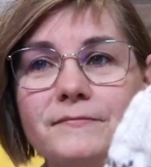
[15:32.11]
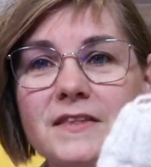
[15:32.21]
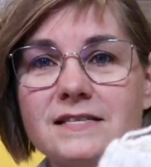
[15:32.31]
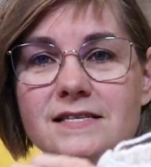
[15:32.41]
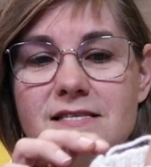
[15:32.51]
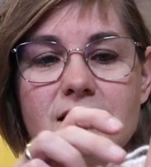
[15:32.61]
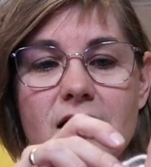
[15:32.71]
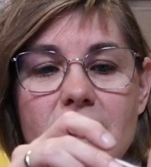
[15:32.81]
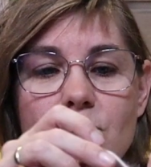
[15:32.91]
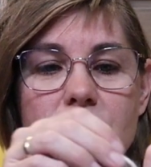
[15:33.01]
This is
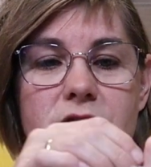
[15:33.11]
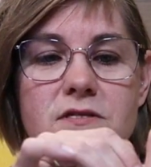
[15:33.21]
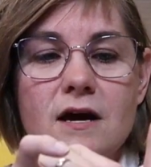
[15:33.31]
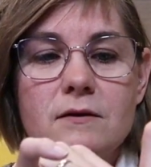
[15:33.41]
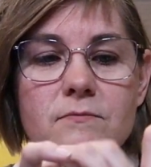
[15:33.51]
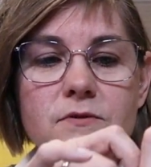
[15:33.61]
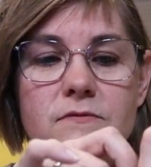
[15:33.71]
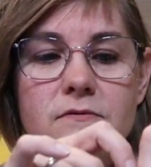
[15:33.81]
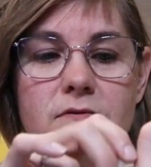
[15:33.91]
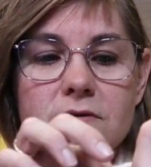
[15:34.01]
the ones I'm
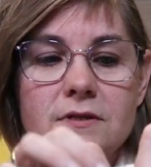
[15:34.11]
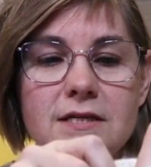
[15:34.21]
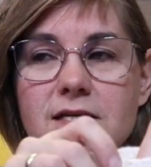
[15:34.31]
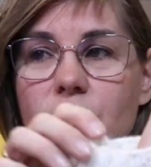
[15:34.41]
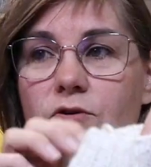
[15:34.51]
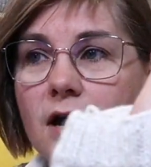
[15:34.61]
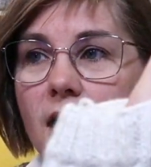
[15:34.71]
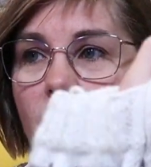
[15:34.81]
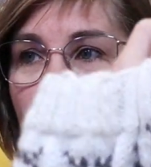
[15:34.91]
knitting on now.